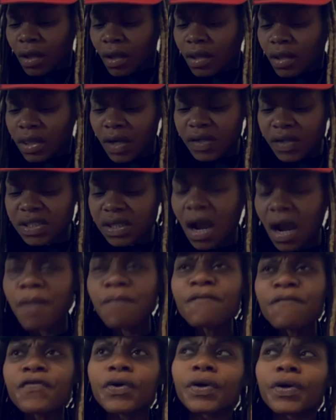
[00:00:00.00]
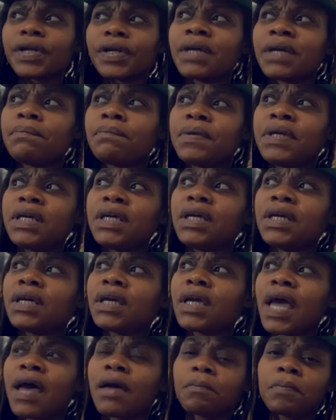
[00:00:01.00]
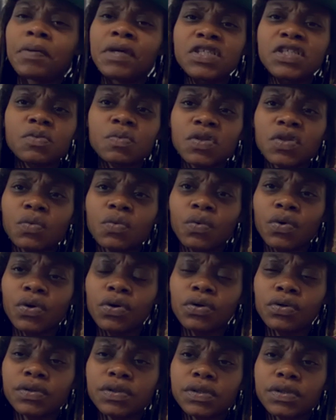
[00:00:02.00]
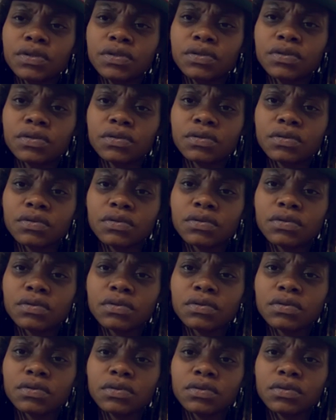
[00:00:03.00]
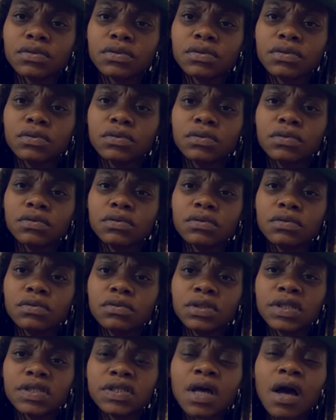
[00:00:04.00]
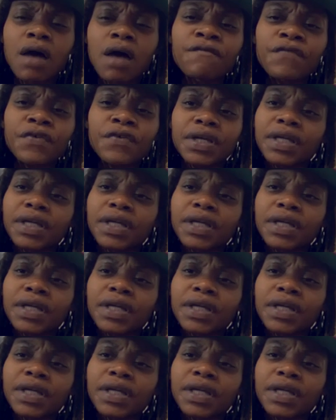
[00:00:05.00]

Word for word: there's comfort in being at peace with the world. Mm-hmm. There's comfort in